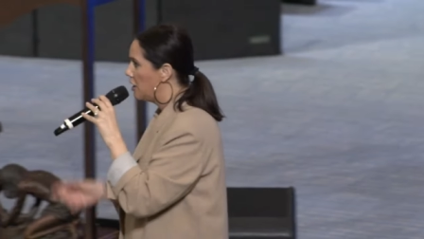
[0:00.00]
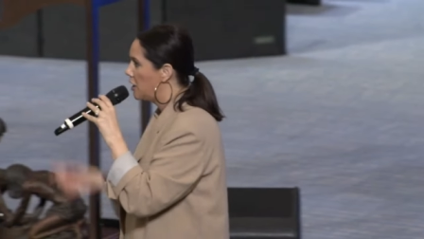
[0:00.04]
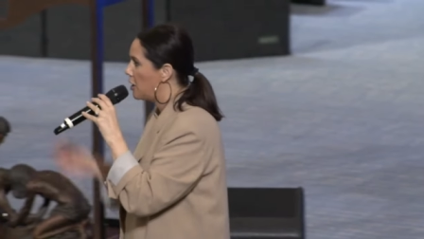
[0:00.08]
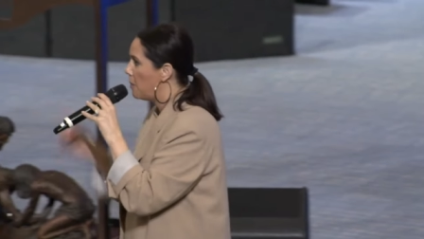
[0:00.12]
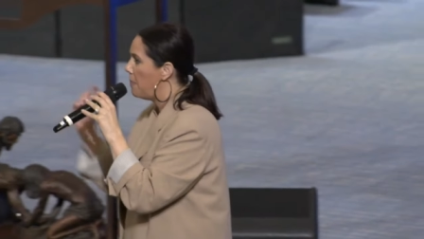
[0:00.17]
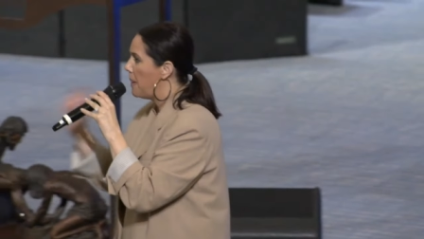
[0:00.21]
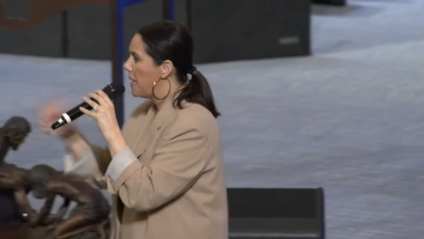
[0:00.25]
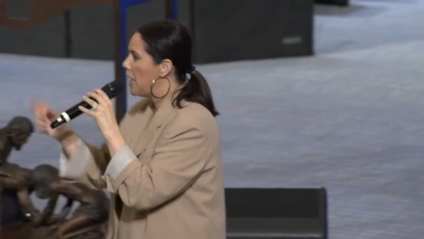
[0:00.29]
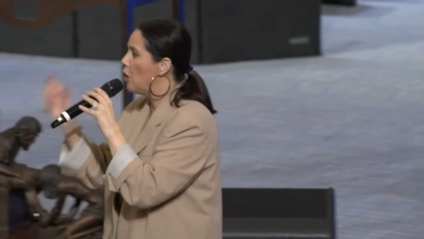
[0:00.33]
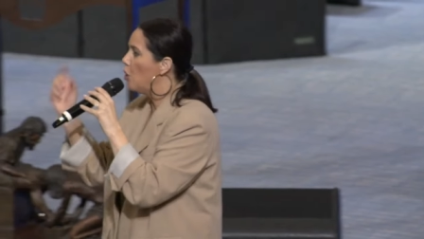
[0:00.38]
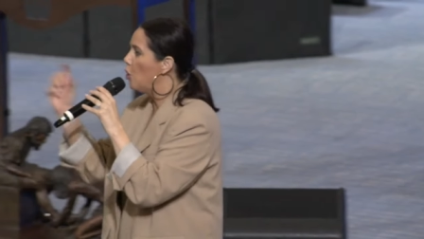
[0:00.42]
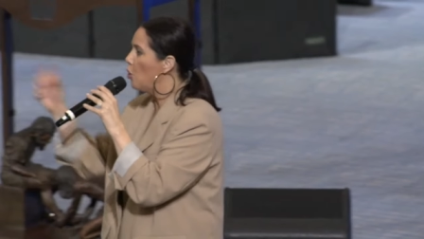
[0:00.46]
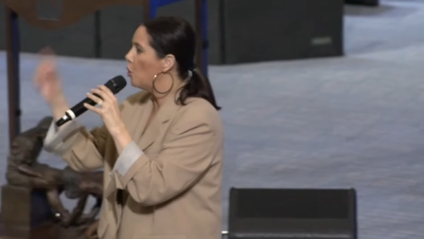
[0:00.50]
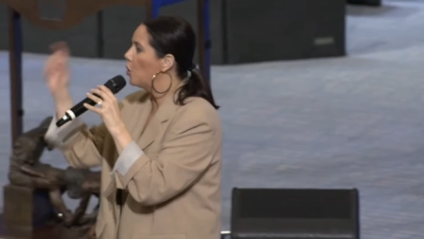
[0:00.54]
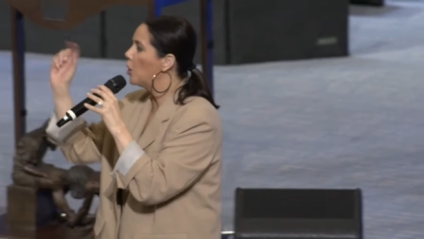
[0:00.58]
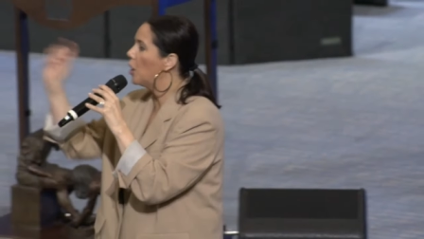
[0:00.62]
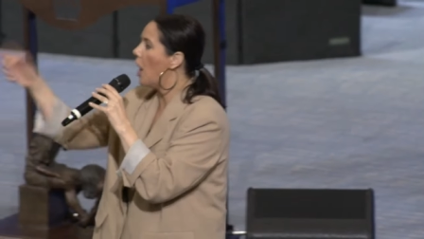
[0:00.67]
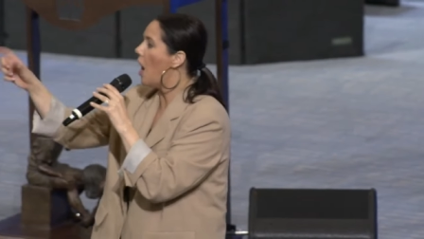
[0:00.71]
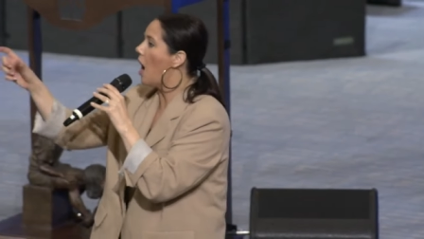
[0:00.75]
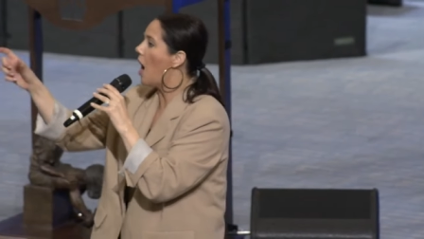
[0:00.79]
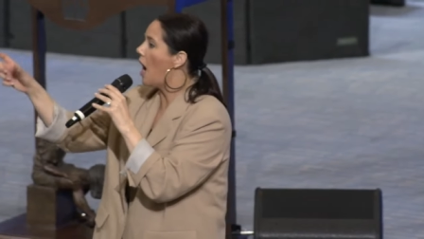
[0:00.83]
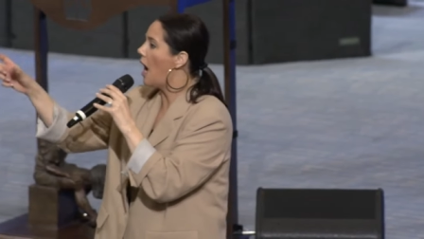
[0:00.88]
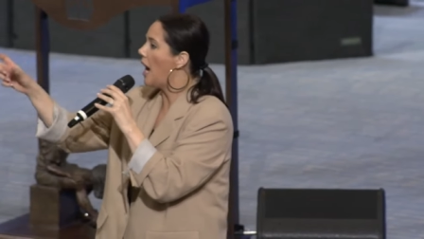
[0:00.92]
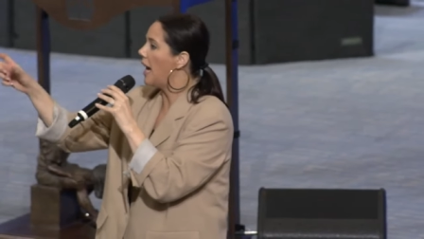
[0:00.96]
to be who
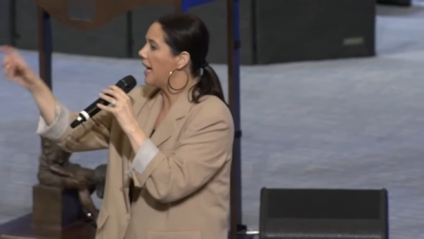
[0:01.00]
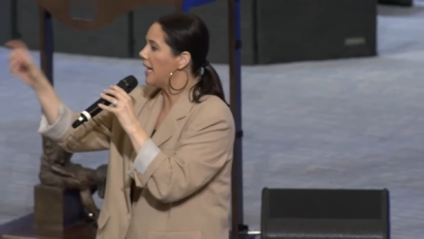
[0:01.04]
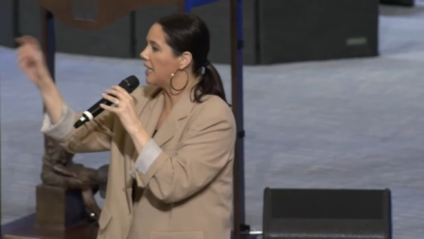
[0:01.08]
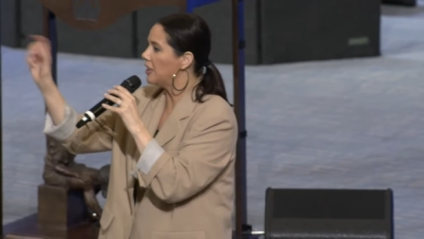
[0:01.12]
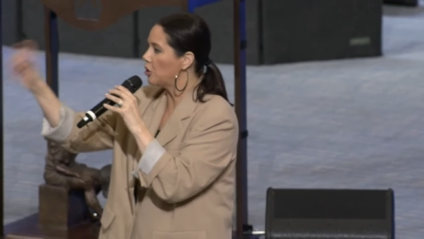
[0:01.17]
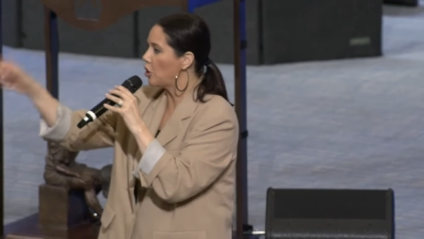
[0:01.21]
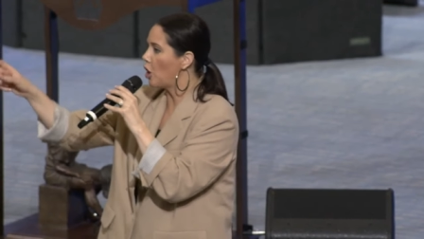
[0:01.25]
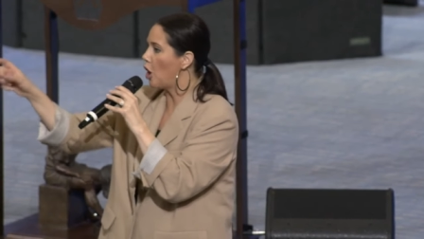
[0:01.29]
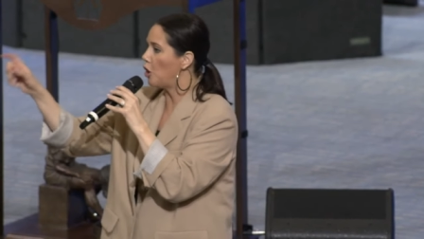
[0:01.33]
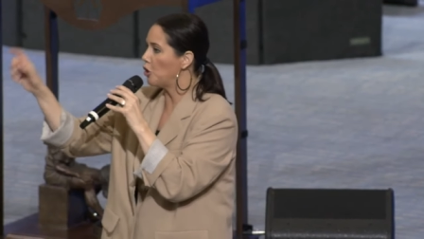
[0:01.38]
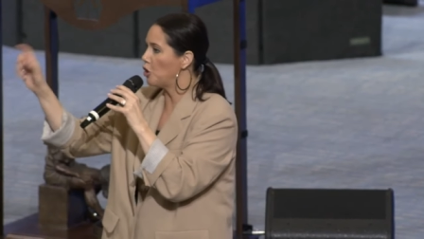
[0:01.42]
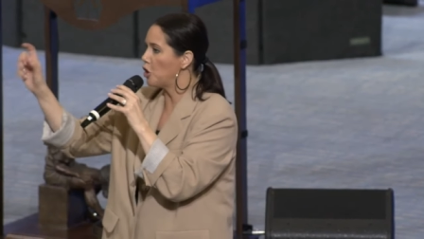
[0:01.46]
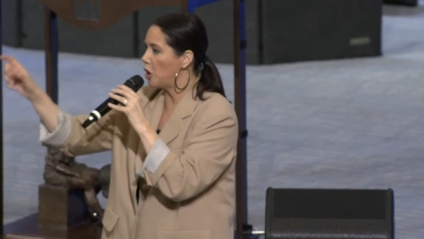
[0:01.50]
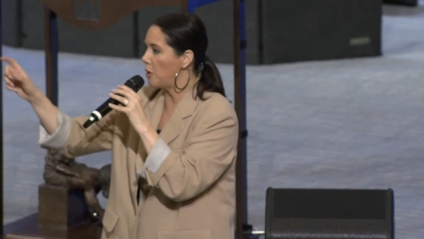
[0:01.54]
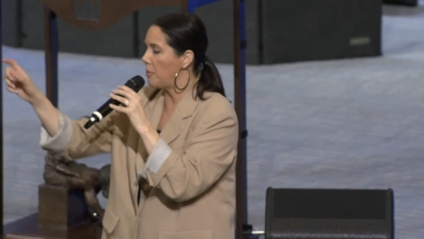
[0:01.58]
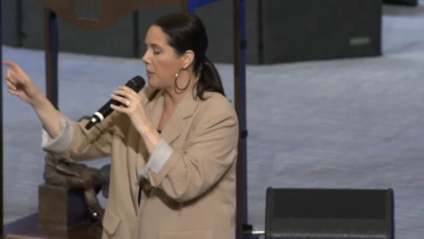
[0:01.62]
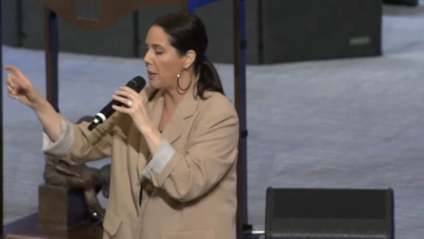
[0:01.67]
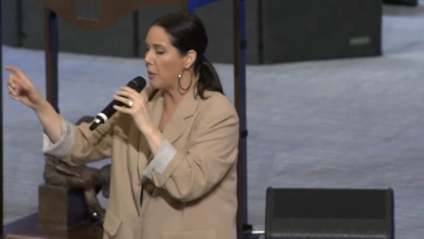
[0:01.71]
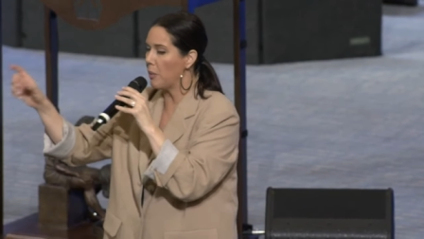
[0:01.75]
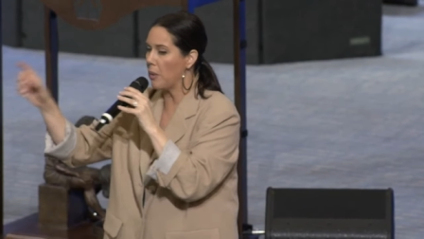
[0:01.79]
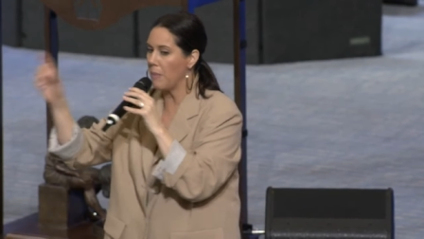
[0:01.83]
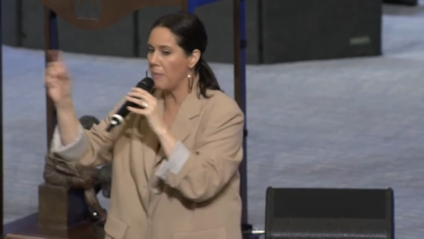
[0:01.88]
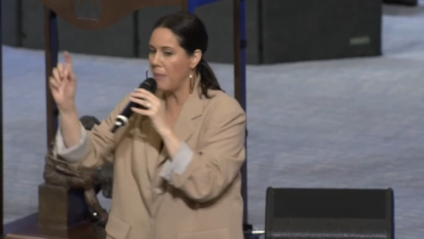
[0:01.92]
God has called you to be.